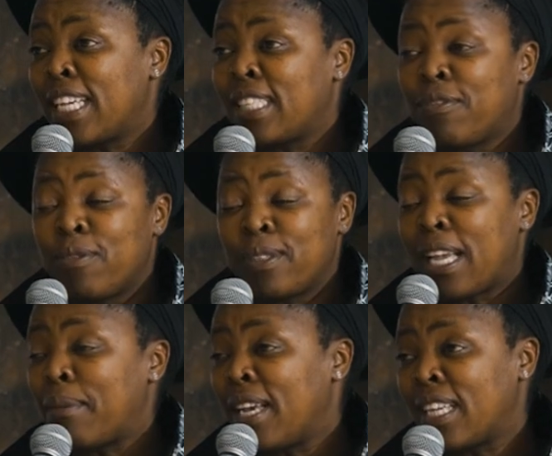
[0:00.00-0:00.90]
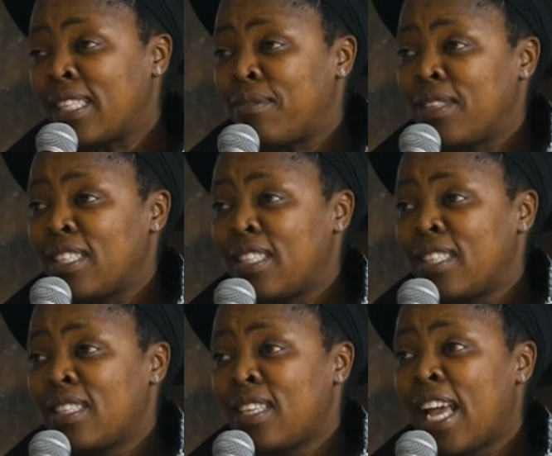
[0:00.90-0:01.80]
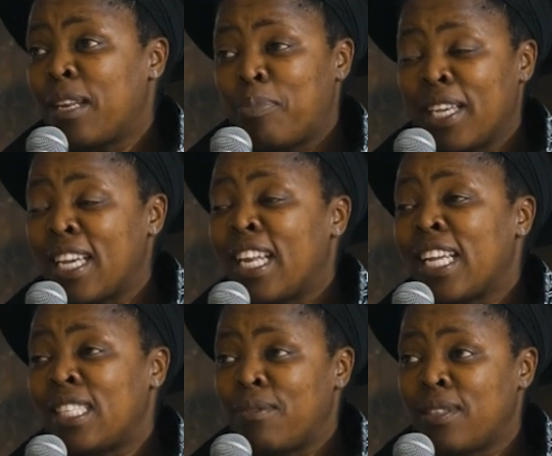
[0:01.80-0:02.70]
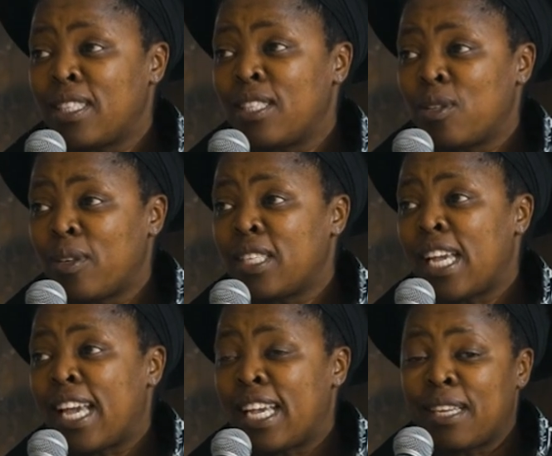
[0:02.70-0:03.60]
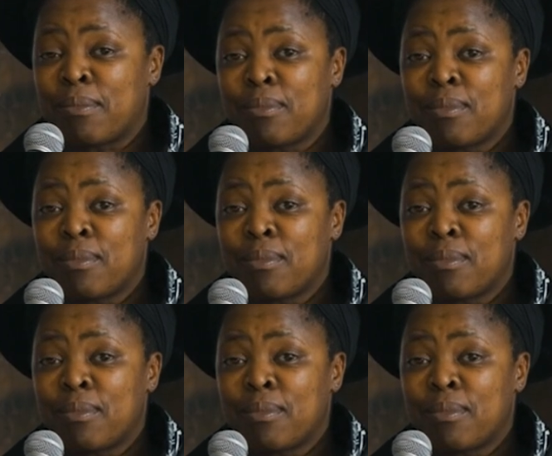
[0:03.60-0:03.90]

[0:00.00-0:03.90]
as a full-time activist, and being an activist is not a